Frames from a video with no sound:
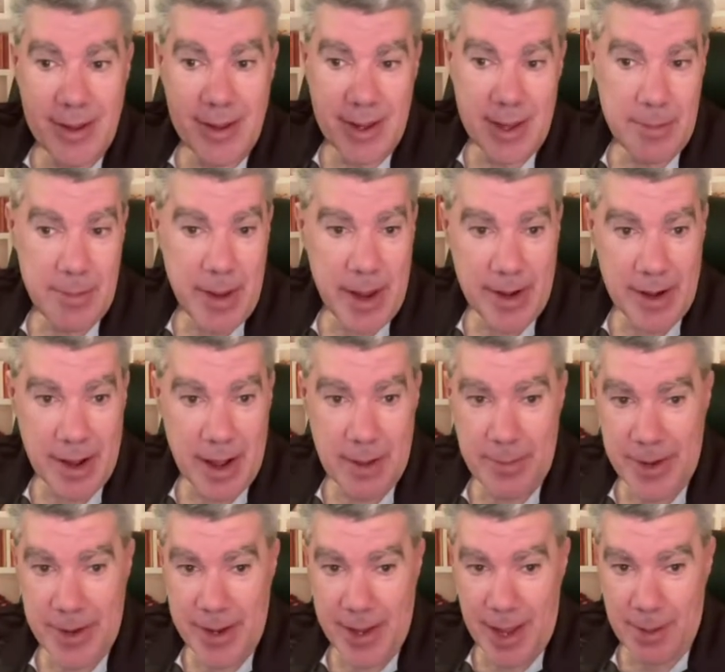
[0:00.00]
You may not
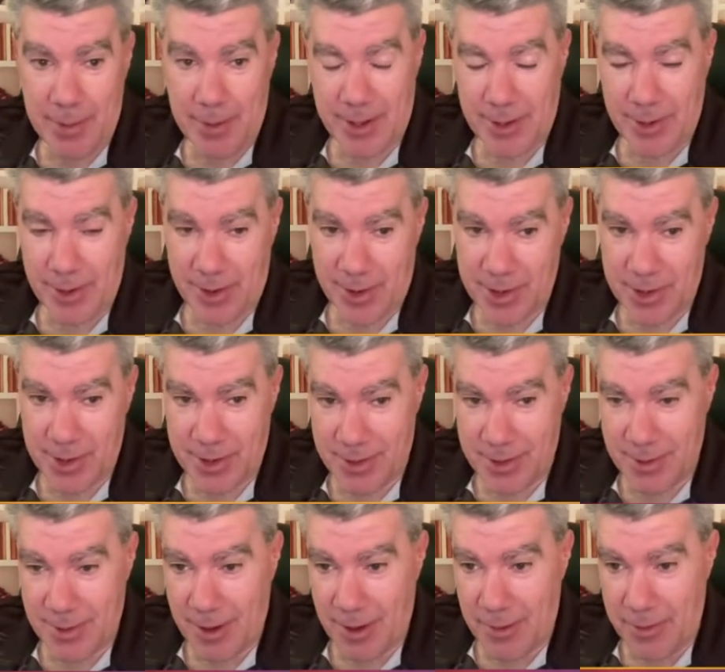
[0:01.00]
be able to
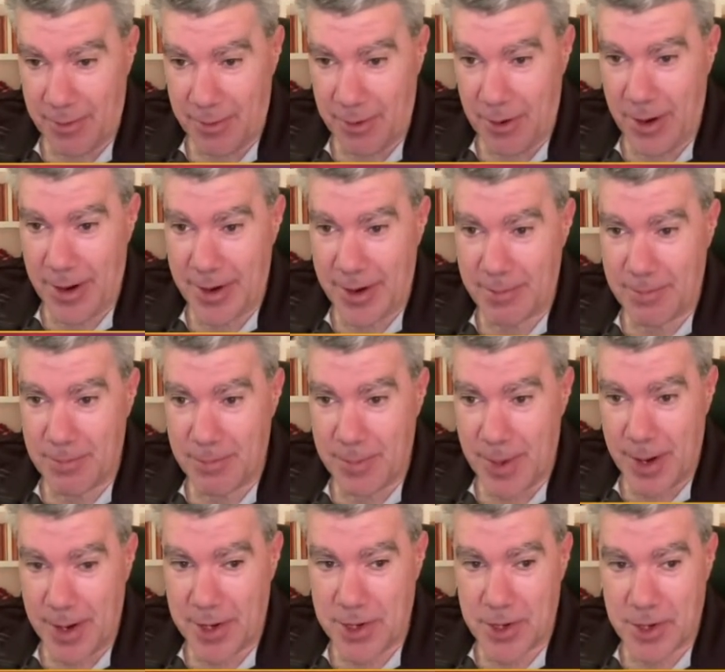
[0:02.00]
afford
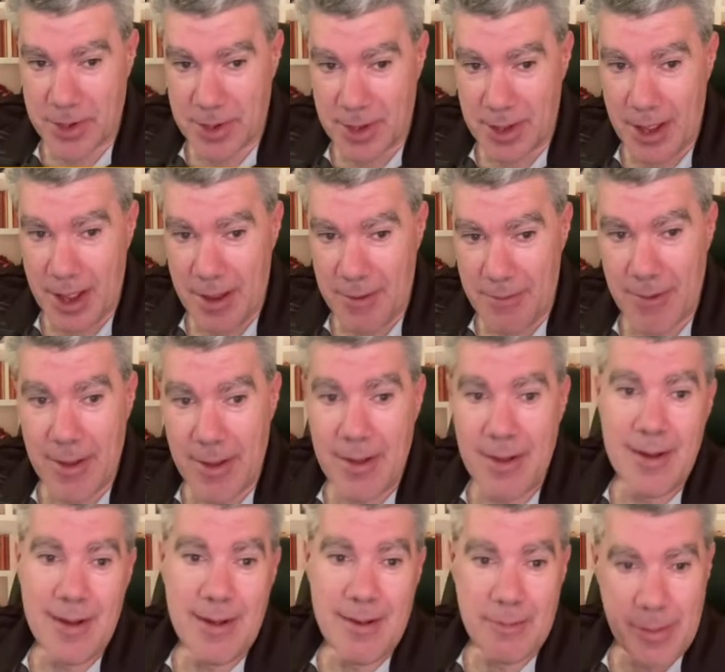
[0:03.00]
much stuff,
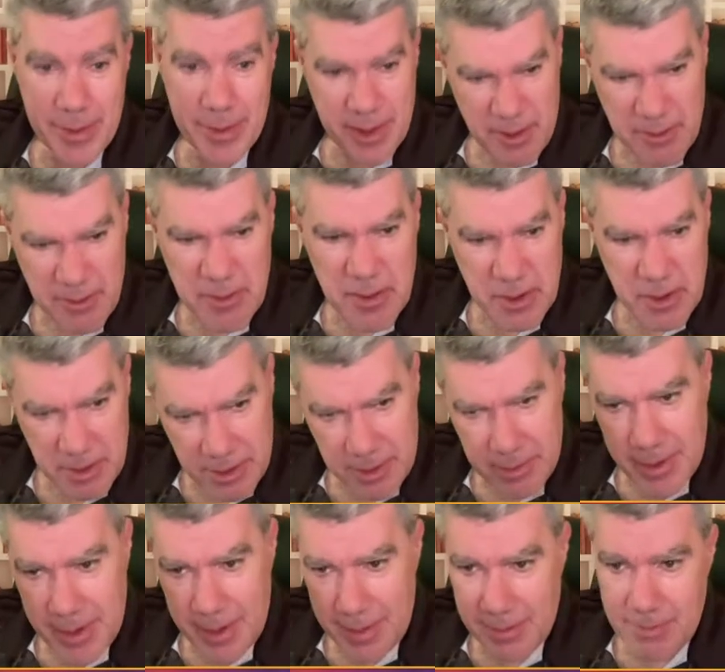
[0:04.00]
but the food will
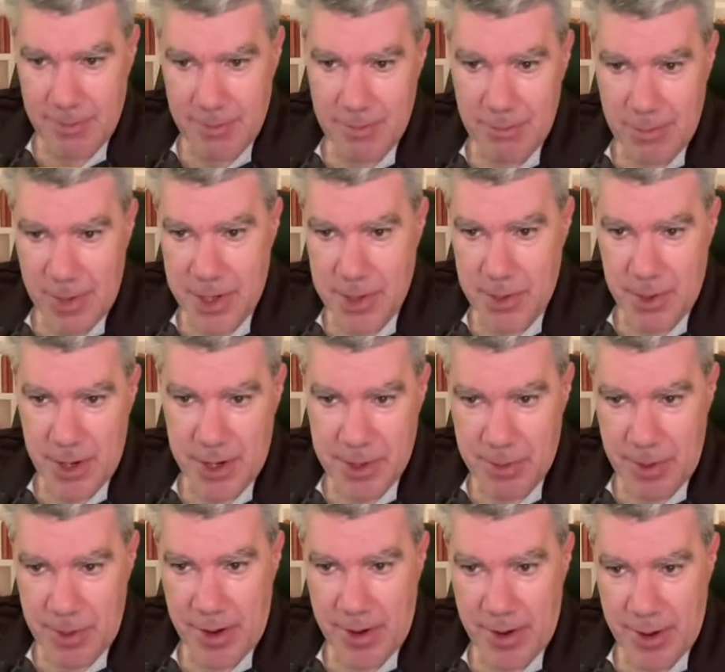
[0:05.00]
be much,
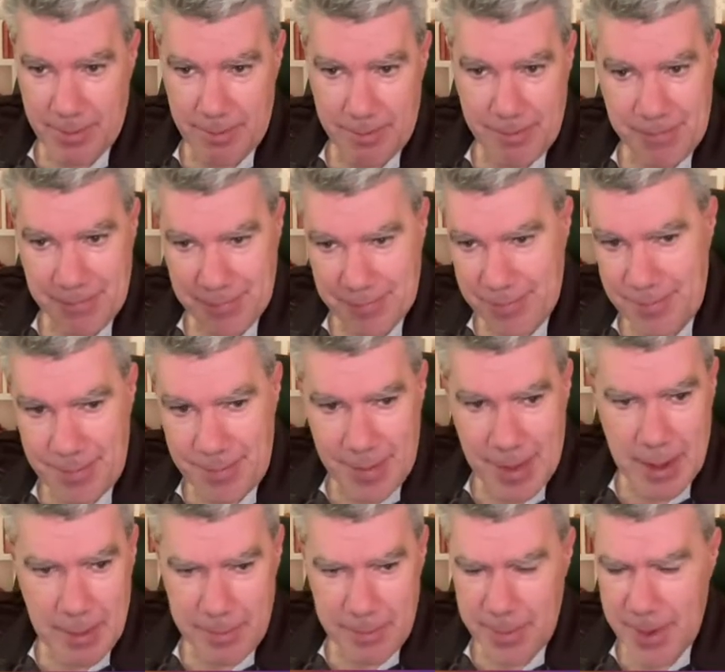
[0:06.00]
much better.
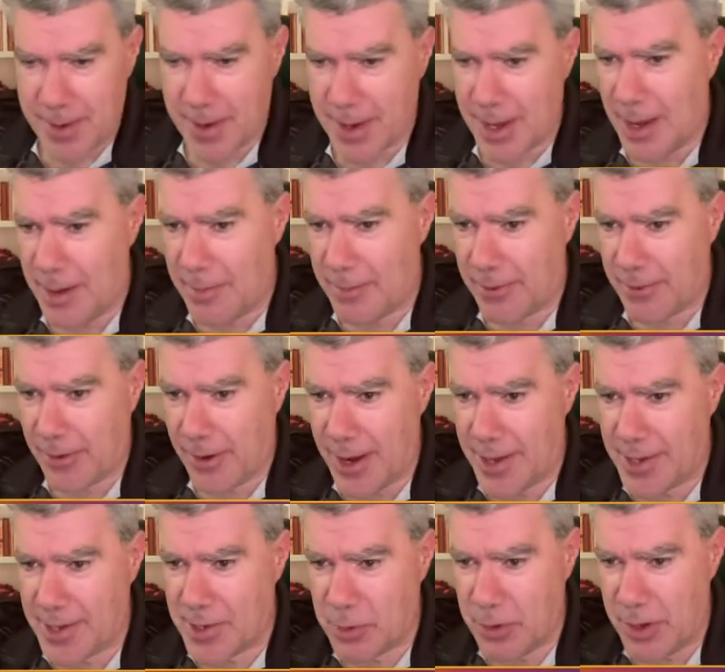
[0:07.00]
B become
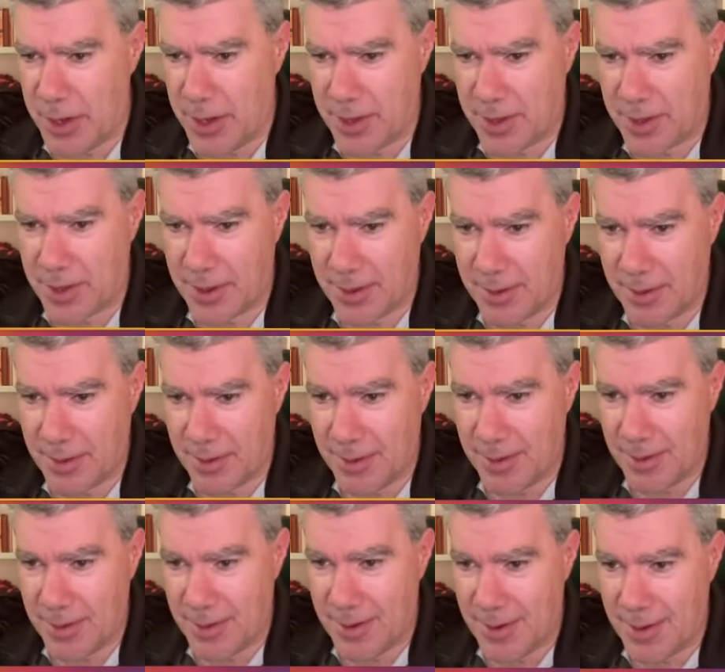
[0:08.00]
friends with
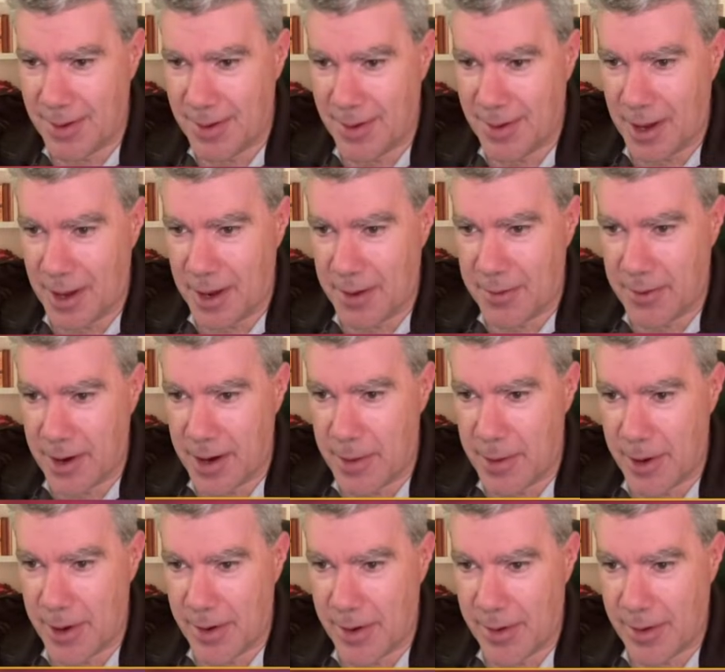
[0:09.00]
a
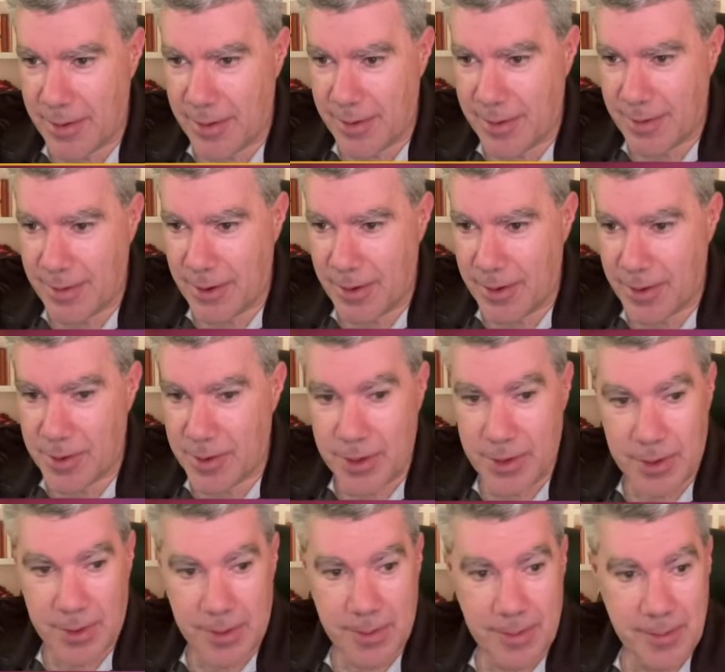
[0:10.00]
farmer or
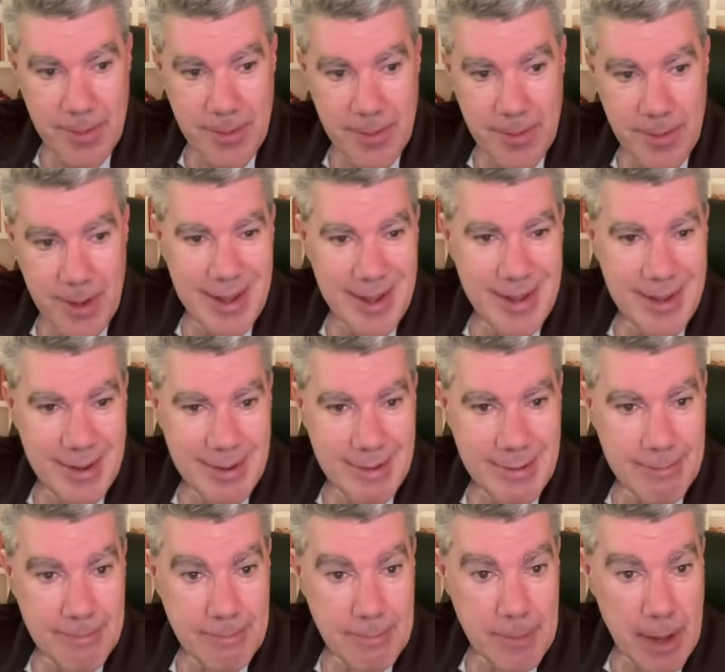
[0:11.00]
two.
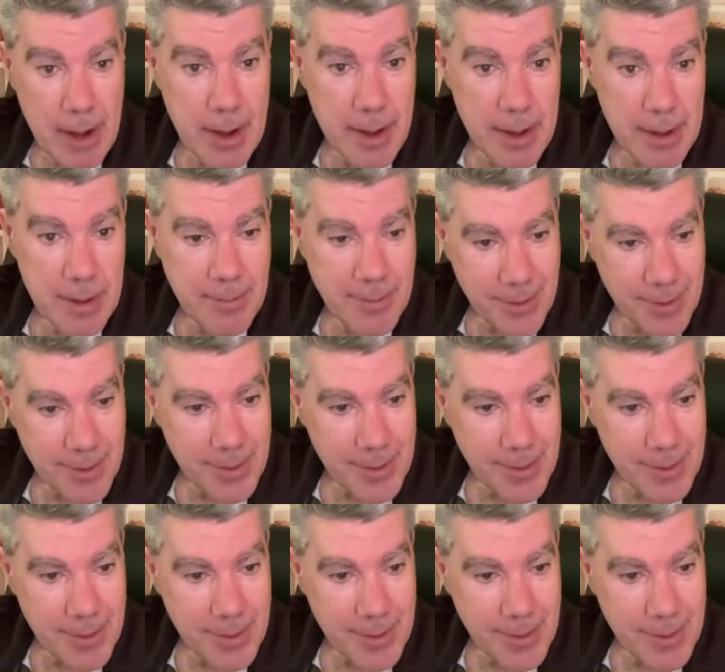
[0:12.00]
I am.